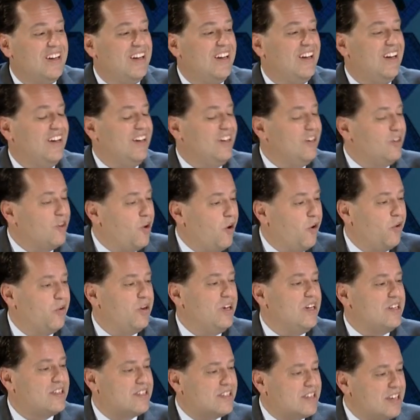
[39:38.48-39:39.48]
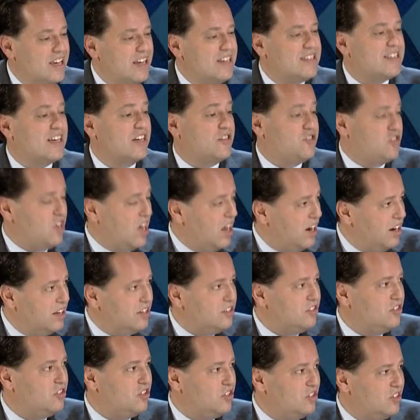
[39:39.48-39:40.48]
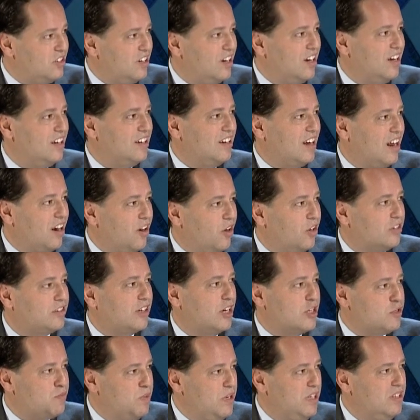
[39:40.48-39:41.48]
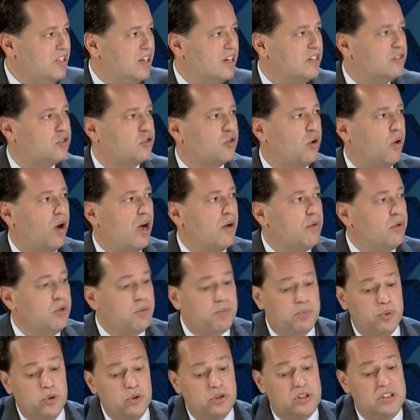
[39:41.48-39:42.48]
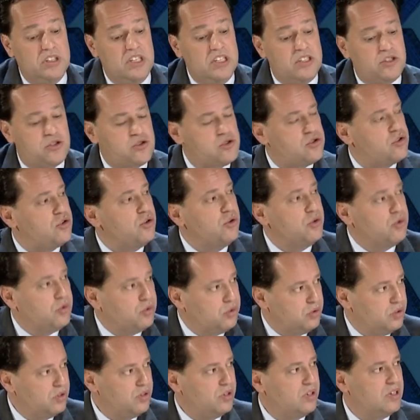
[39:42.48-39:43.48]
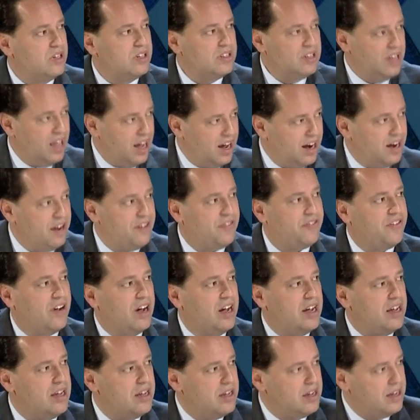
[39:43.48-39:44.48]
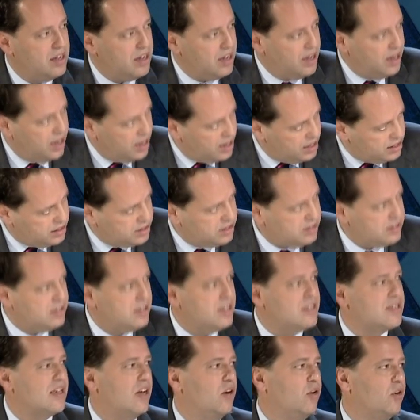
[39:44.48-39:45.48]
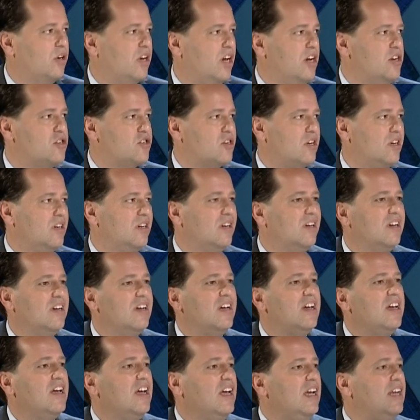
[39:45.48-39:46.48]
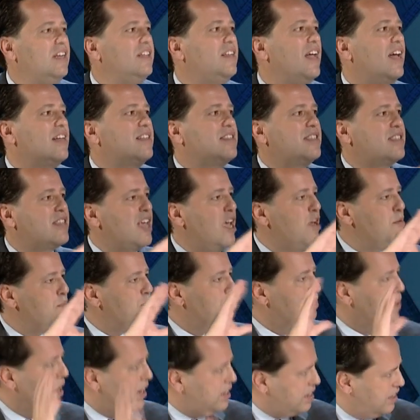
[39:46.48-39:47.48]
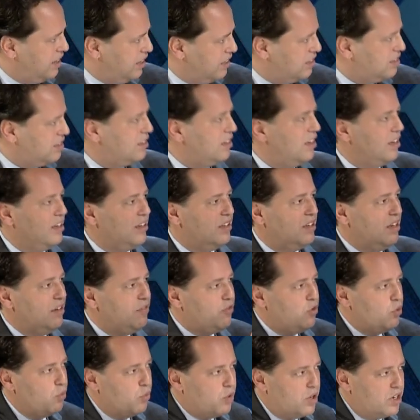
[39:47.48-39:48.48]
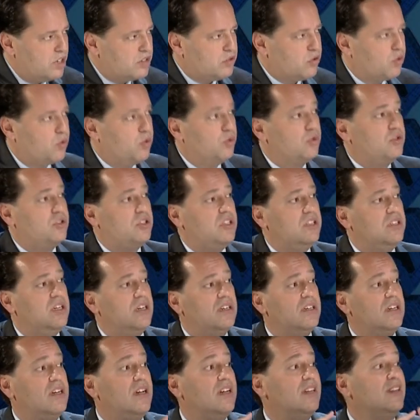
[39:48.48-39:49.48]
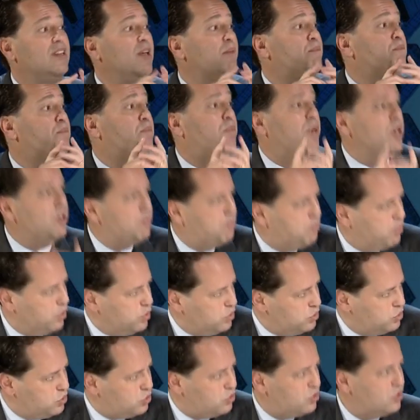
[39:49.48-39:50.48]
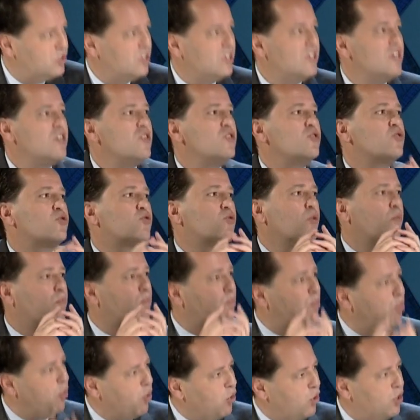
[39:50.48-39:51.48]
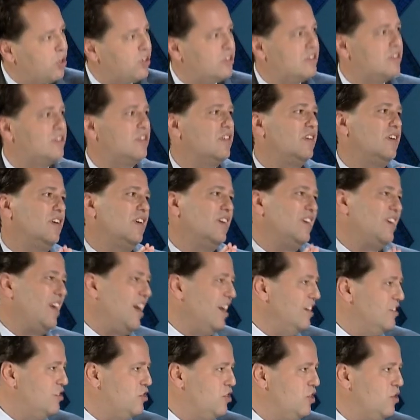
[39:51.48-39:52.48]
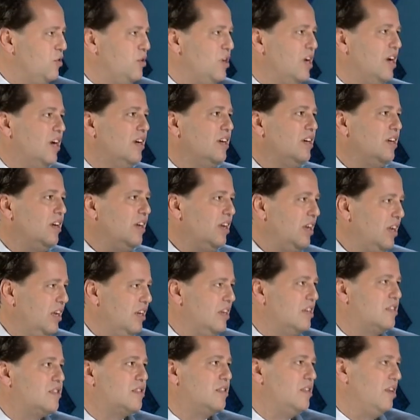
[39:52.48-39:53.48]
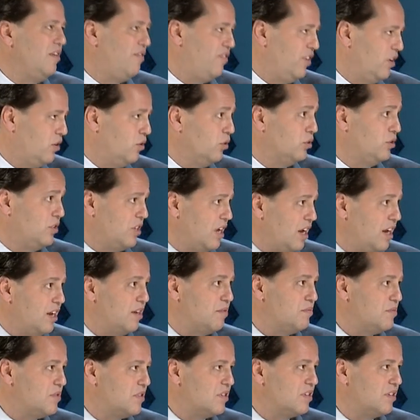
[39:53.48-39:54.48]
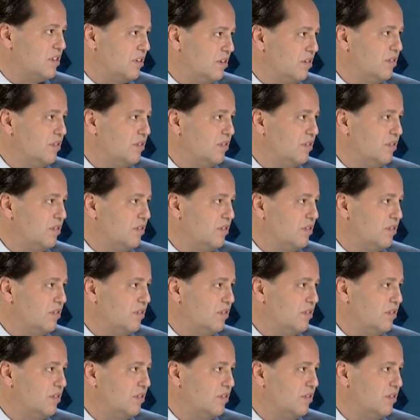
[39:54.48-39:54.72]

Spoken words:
you know, it's a challenge, and a lot has been done. So I would put these two, the RFI and this allocation, in that same bucket, if you were to consider the purpose. Support Nigeria in its difficult times.